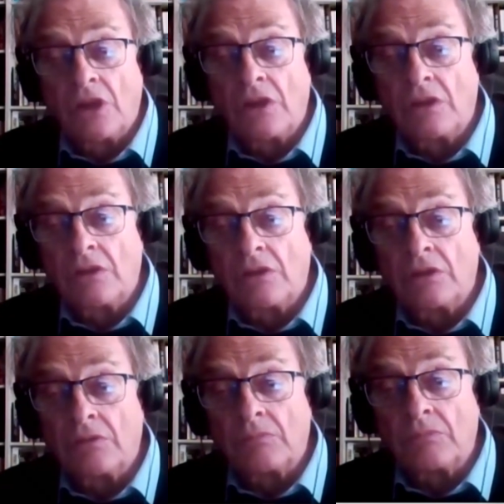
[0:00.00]

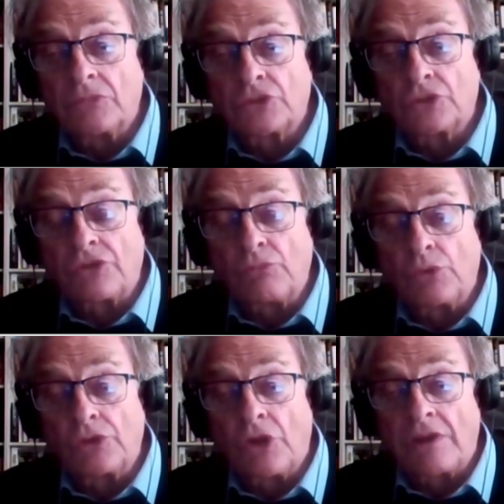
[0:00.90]

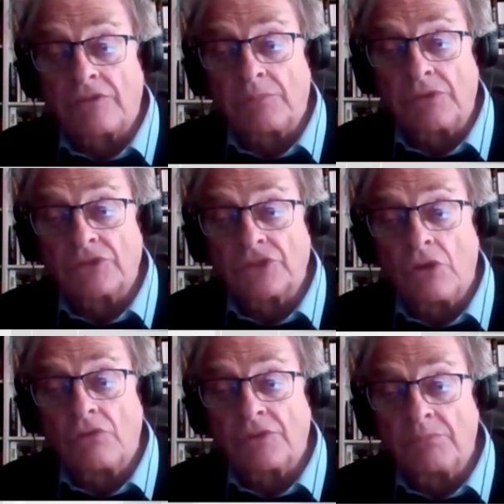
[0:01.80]
would not have to be
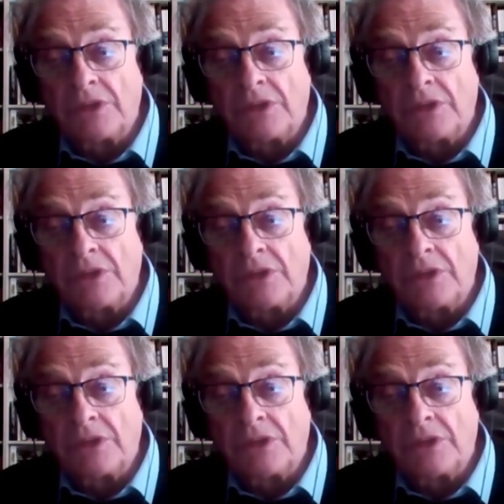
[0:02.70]
resolved